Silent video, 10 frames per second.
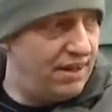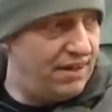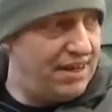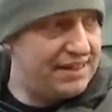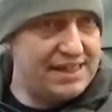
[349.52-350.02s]

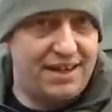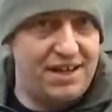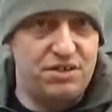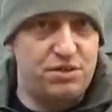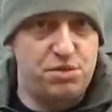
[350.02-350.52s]
I had
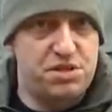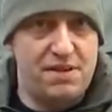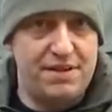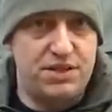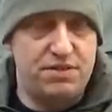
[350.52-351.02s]
800 or
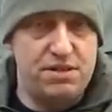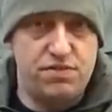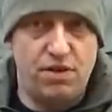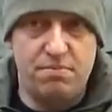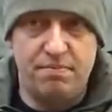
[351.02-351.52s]
so
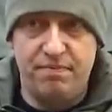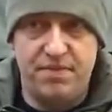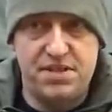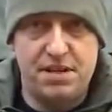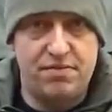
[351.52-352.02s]
entries from
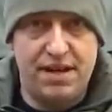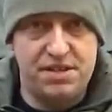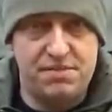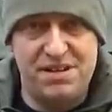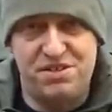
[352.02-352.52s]
the 10,000.
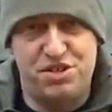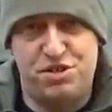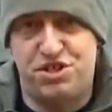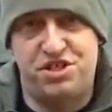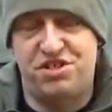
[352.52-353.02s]
That's
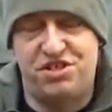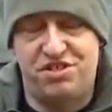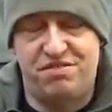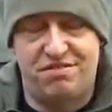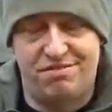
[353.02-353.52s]
just
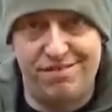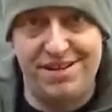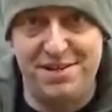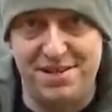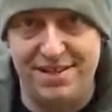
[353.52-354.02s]

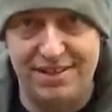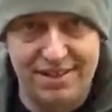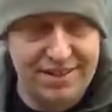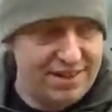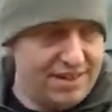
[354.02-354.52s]
crazy.
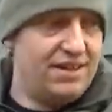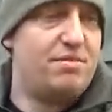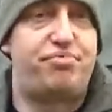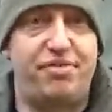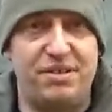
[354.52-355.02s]

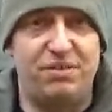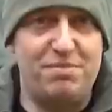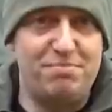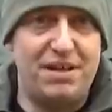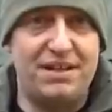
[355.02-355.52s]
Printing all
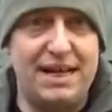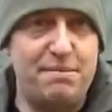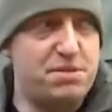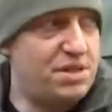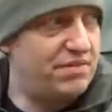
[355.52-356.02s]
them bloody
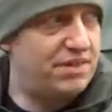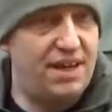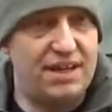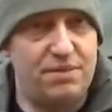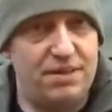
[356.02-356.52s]
names off and
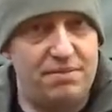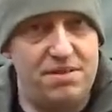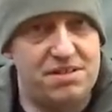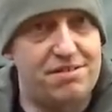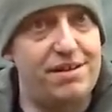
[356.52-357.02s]
cutting them all up.
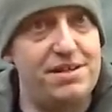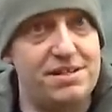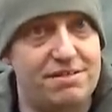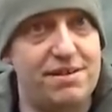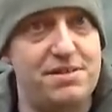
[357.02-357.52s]
It's
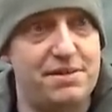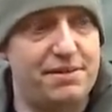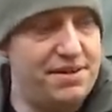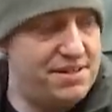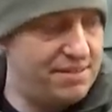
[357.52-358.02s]
crazy, crazy,
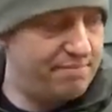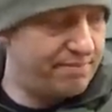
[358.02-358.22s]
crazy.